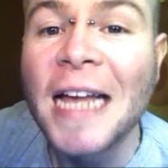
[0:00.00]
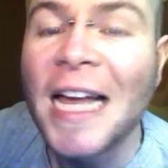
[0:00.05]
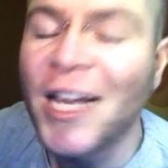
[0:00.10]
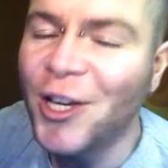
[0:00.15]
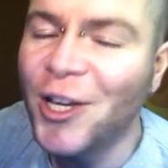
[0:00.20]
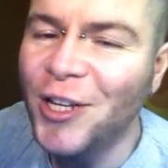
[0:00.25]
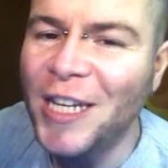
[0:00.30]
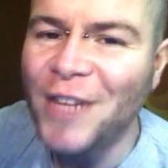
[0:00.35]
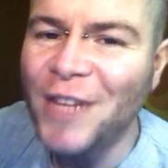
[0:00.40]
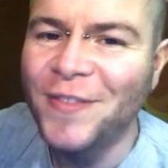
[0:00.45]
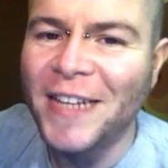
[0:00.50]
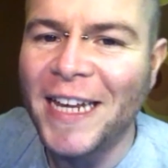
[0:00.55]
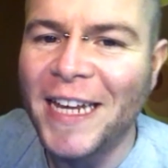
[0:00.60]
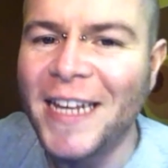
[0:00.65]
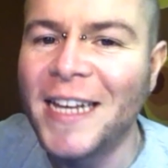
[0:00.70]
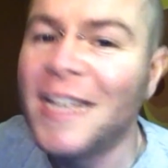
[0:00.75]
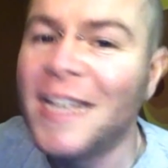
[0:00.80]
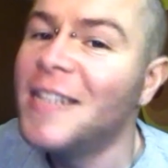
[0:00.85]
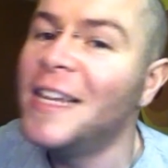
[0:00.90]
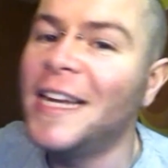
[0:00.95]
Good
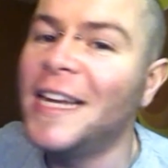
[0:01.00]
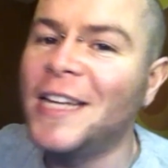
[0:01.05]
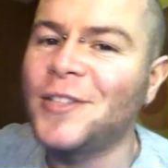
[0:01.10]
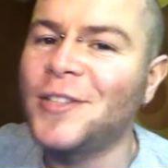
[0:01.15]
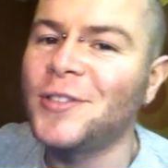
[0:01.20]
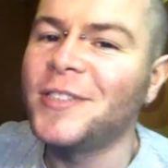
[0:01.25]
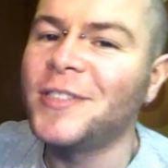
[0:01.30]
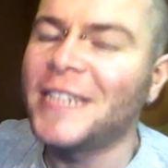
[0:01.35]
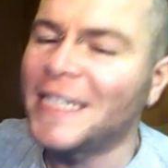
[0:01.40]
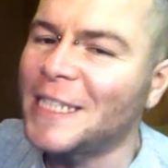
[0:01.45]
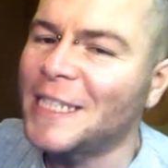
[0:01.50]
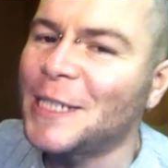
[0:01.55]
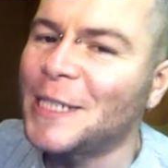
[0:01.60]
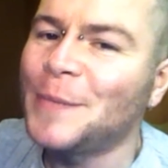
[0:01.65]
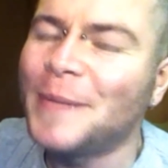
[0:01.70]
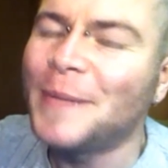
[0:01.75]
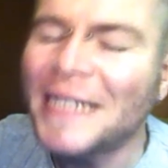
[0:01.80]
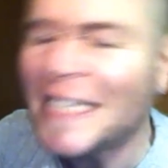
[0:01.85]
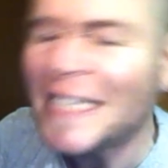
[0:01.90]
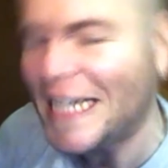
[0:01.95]
evening, ladies and
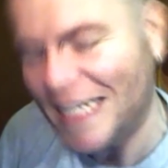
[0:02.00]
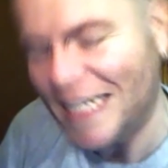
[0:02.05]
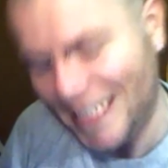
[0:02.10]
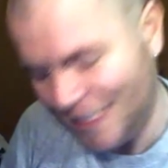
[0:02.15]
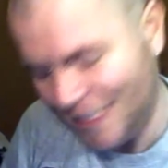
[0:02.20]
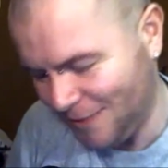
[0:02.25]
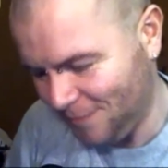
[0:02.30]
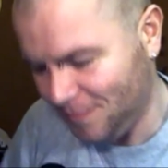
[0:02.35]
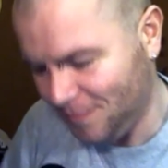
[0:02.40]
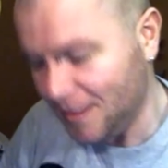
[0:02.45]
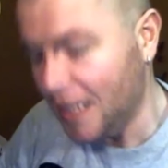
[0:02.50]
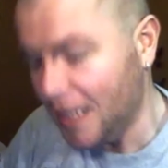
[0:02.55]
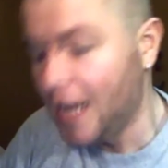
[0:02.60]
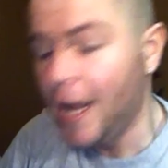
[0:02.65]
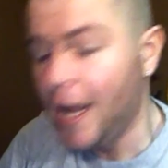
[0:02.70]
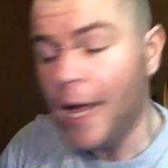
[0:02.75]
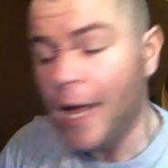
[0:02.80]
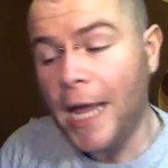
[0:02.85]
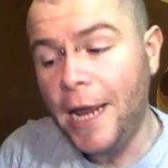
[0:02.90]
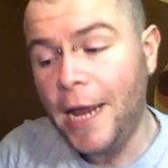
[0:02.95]
gentlemen.
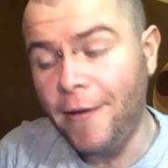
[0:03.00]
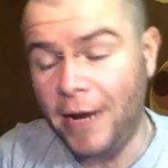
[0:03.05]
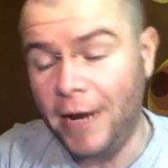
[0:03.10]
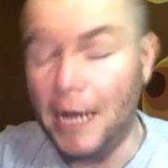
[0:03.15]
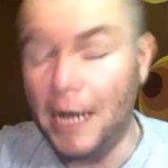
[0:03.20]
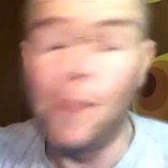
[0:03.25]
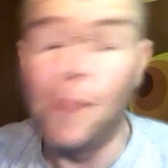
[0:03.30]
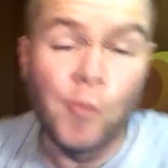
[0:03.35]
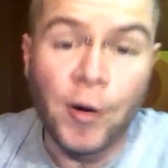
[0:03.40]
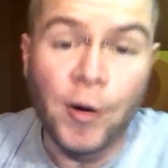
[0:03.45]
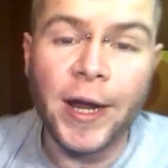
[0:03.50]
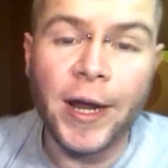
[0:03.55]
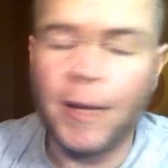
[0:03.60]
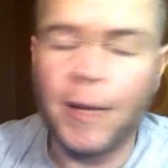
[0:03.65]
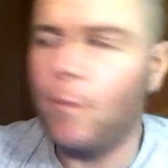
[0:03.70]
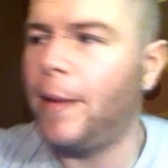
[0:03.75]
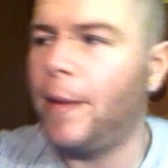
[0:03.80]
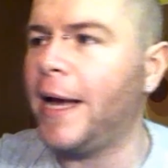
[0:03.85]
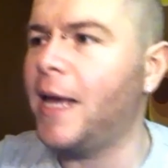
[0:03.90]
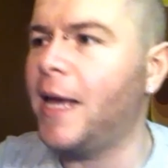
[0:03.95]
Here I am, right,
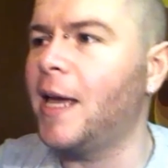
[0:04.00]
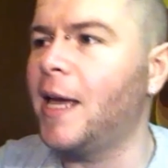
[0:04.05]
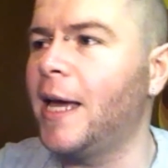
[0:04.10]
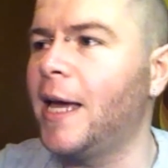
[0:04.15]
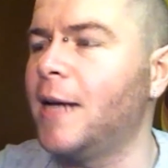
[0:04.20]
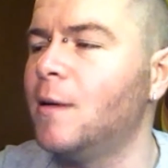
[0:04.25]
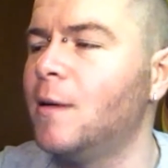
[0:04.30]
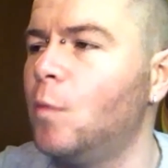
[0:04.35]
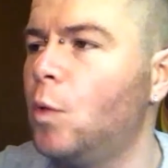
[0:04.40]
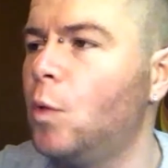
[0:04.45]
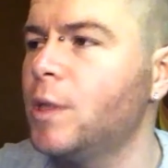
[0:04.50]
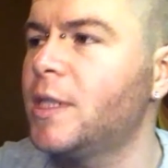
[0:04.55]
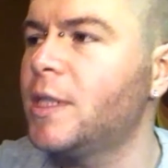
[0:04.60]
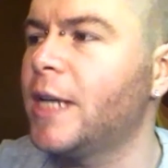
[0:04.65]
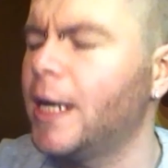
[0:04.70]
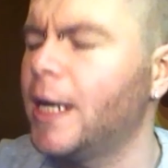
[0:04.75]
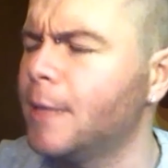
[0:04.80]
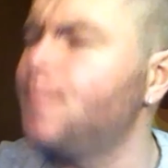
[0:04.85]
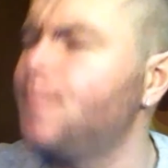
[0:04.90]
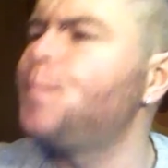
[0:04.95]
back again, once
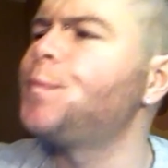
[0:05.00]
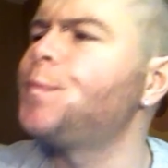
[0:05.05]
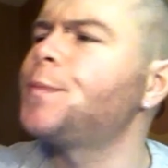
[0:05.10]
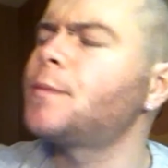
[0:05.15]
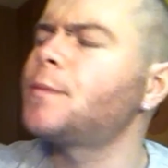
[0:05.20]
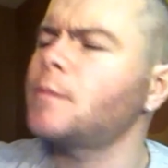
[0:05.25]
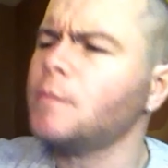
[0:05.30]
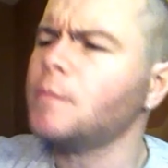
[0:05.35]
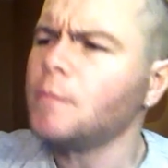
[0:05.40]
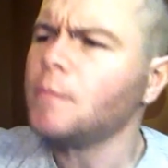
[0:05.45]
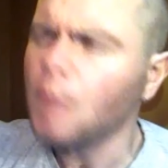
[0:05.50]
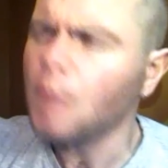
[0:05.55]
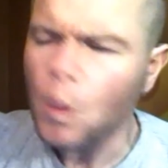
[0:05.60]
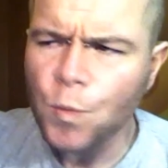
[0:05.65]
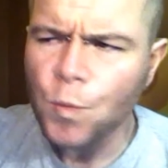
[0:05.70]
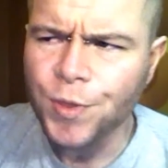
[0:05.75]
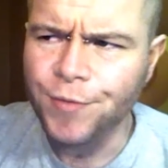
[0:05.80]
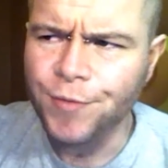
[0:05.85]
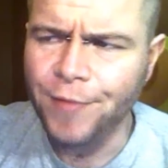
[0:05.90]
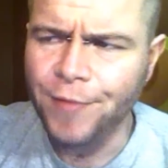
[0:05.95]
again,
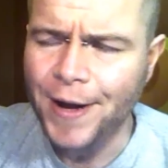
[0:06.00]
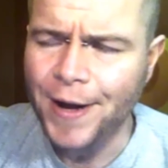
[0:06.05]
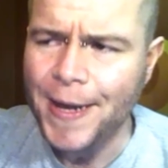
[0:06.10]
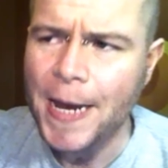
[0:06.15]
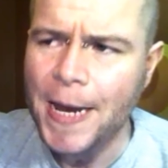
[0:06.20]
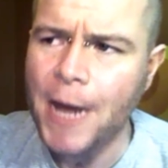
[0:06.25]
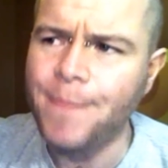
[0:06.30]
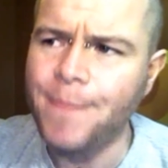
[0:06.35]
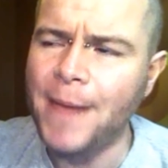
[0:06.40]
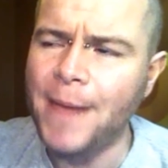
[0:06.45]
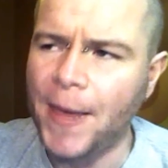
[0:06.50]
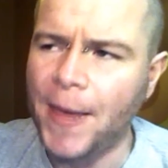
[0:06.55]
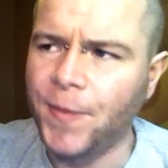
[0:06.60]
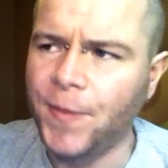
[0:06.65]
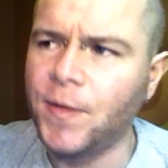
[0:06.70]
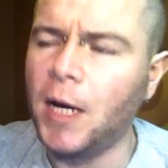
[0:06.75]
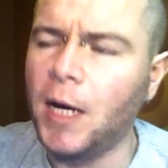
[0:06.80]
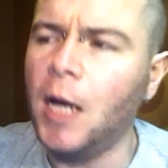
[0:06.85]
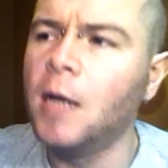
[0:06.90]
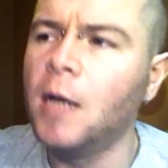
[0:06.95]
with the Renegade
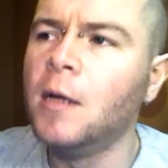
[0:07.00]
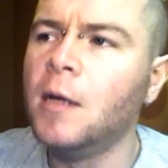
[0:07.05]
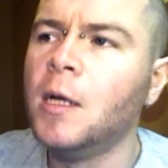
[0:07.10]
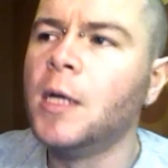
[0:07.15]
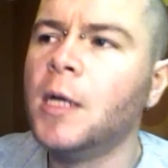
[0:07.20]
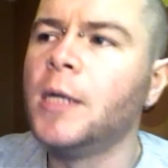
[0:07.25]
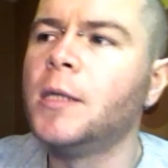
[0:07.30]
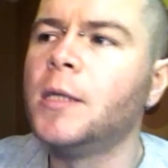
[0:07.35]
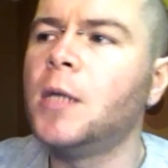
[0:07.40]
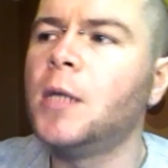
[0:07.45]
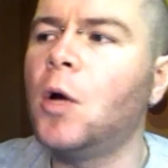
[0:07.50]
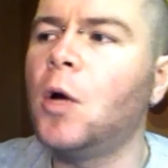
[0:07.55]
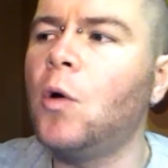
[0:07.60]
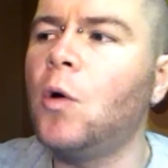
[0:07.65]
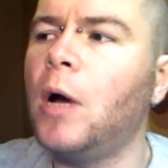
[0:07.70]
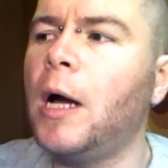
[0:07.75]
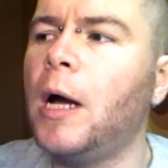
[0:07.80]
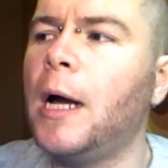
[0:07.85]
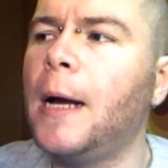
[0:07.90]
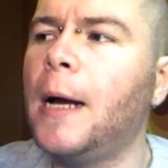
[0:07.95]
Master. No,
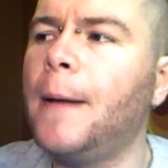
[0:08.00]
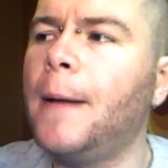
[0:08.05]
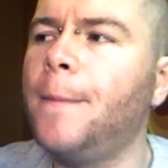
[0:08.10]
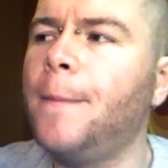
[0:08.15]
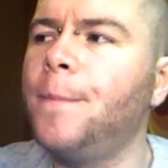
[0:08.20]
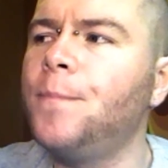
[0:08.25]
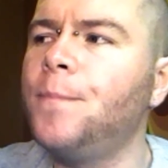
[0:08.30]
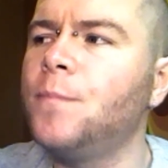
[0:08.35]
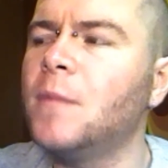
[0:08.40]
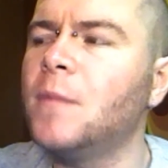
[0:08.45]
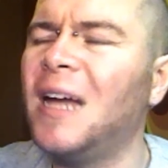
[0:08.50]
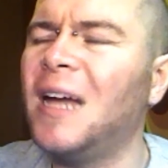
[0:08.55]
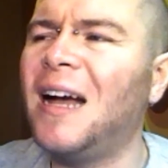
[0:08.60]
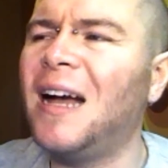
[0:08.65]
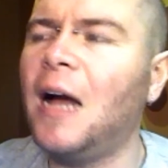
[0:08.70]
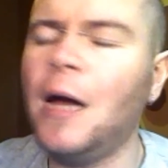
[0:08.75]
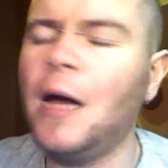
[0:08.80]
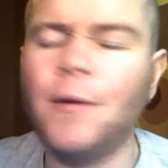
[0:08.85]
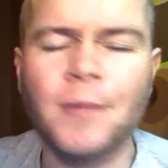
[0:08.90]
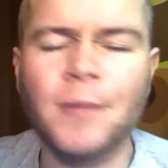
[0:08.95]

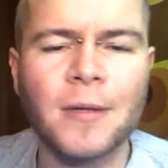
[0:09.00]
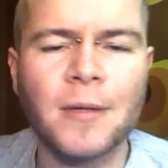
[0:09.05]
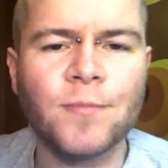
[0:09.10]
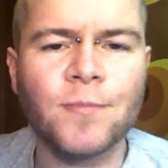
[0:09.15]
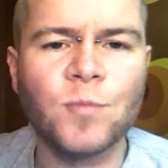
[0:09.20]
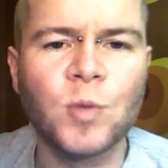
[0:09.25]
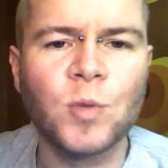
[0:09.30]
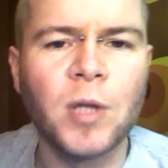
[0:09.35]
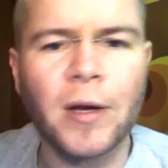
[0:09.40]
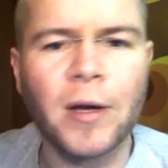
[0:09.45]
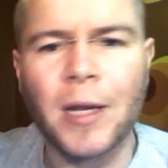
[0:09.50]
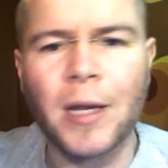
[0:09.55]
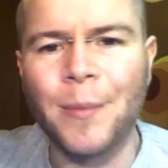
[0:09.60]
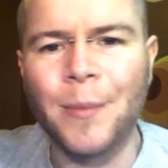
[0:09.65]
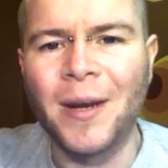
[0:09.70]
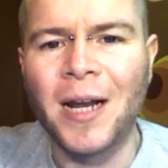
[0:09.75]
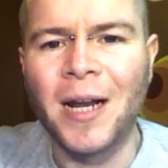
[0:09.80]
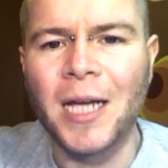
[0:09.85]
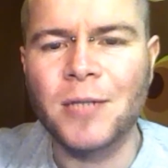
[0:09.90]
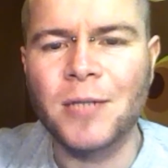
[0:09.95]
I was looking at my
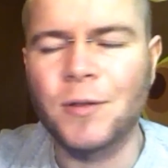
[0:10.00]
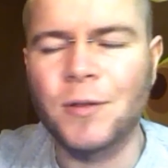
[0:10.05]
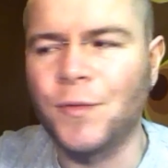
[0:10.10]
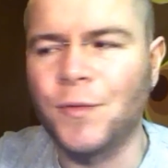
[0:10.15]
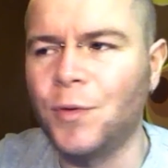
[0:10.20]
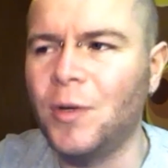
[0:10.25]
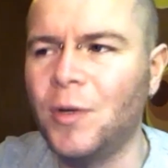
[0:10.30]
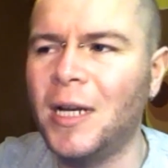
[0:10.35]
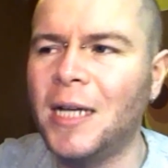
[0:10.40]
last review.